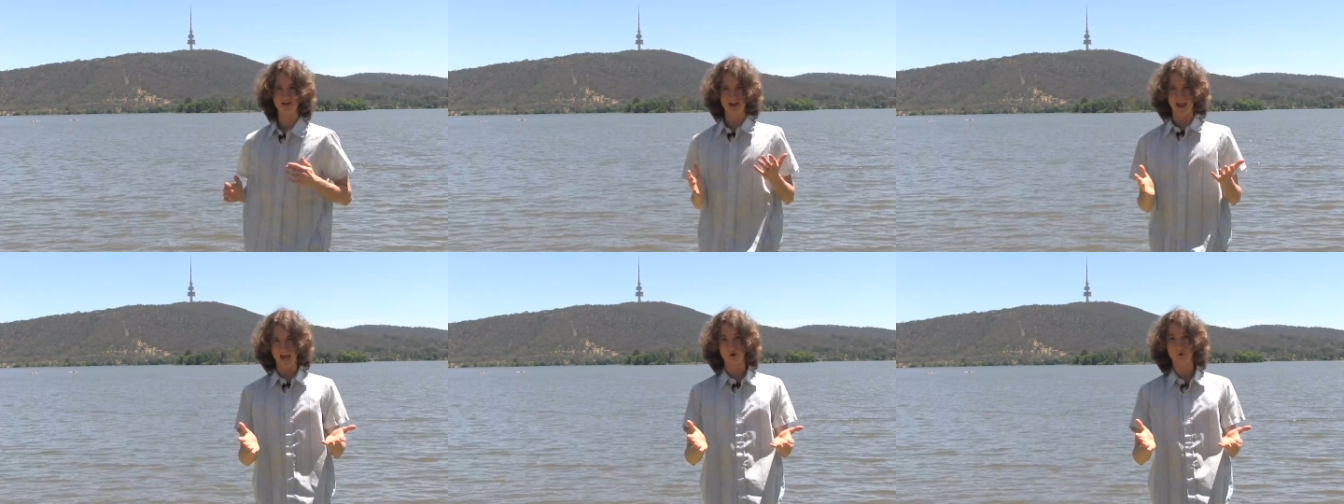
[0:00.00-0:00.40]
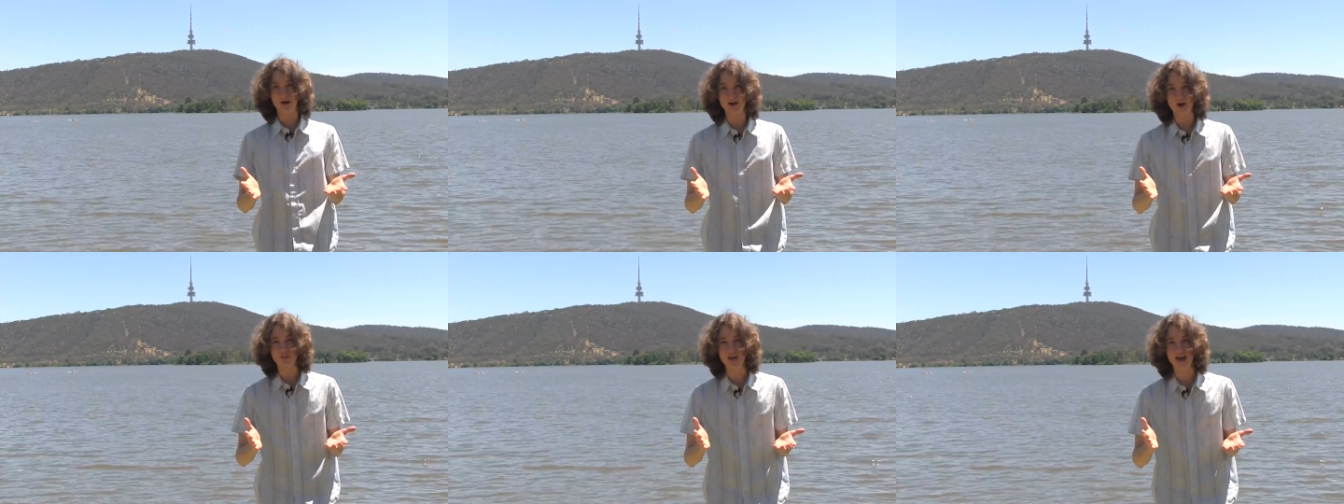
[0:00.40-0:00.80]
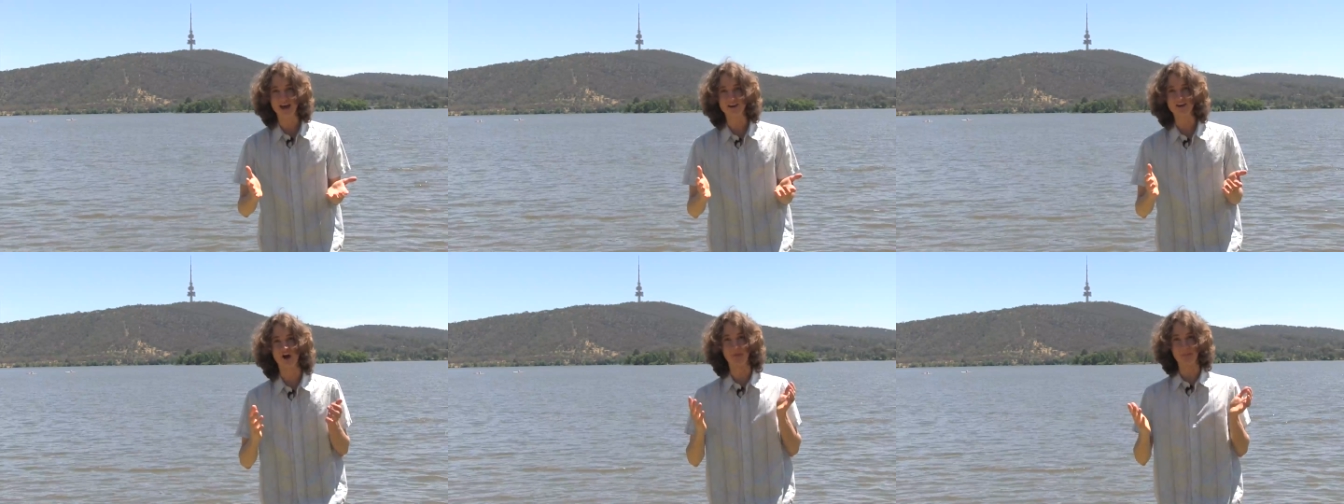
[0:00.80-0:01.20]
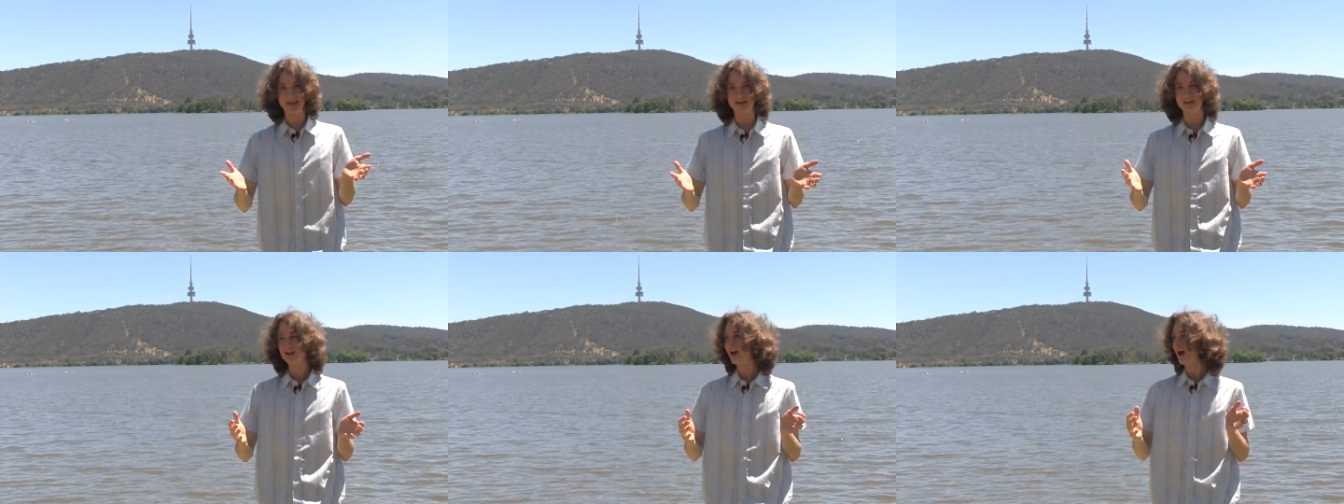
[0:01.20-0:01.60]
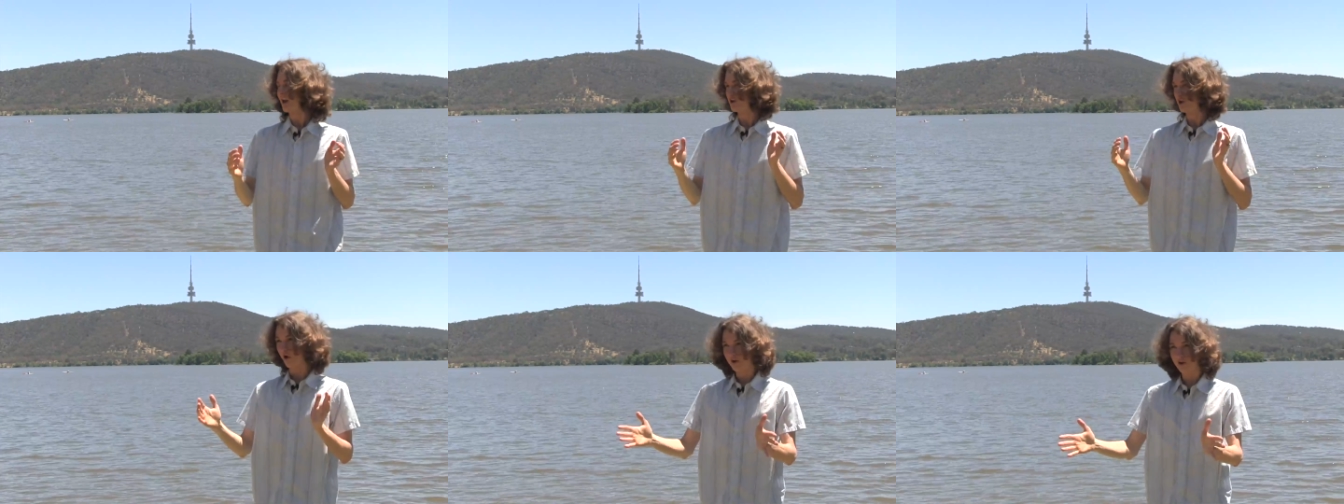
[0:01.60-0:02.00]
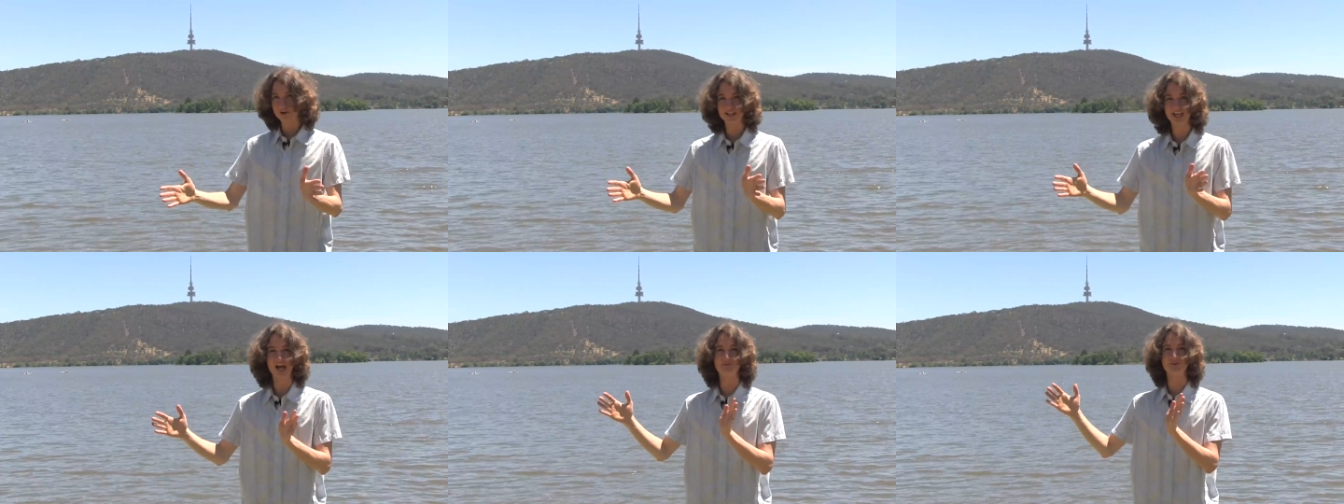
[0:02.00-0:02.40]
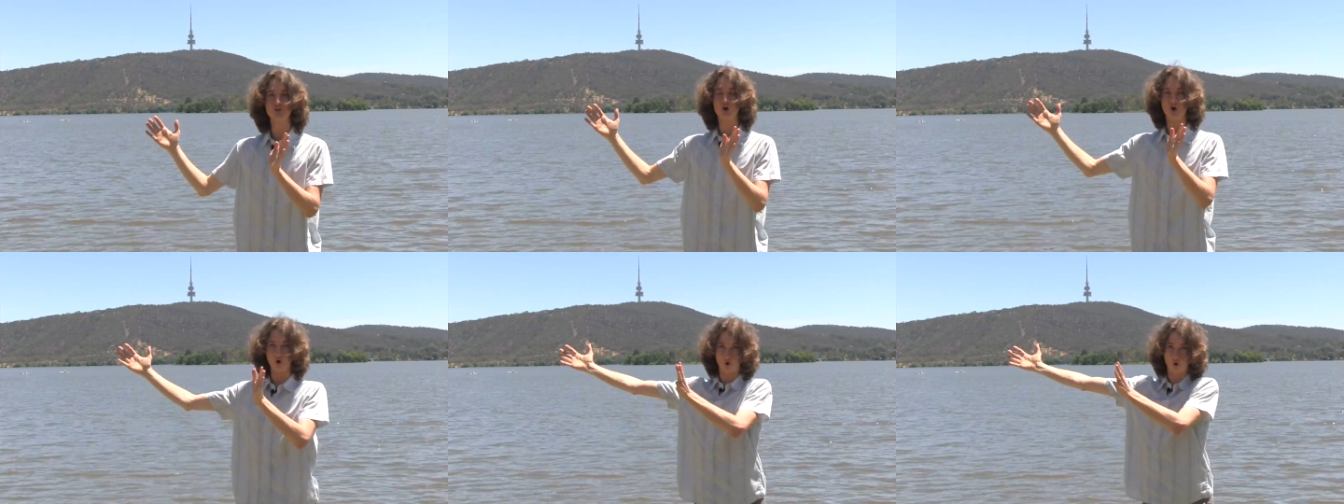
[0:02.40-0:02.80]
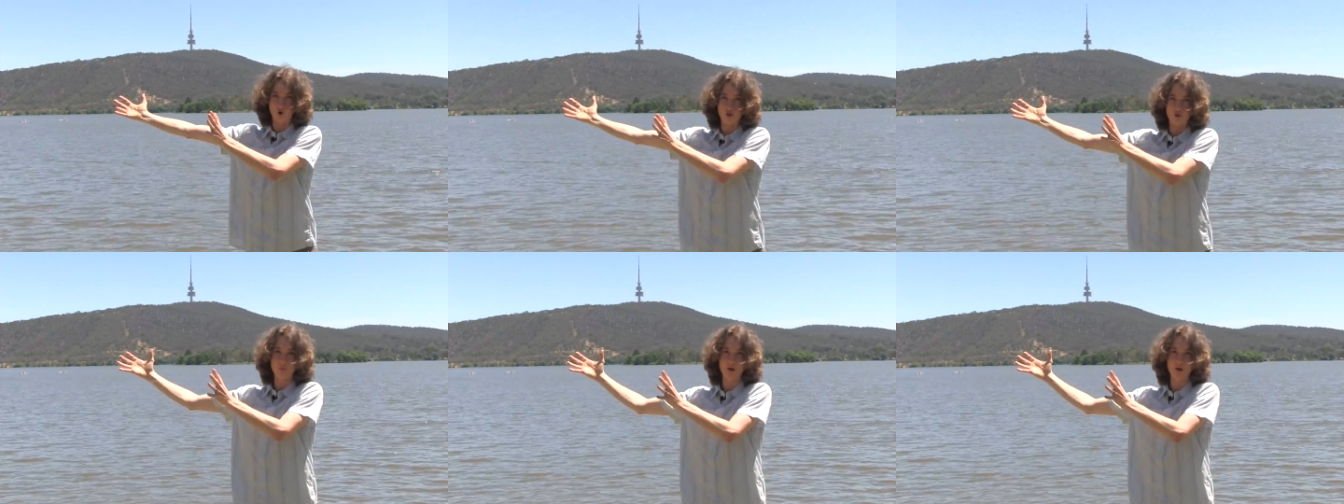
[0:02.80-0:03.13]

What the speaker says: How do I know that? I mean, not only have you got all the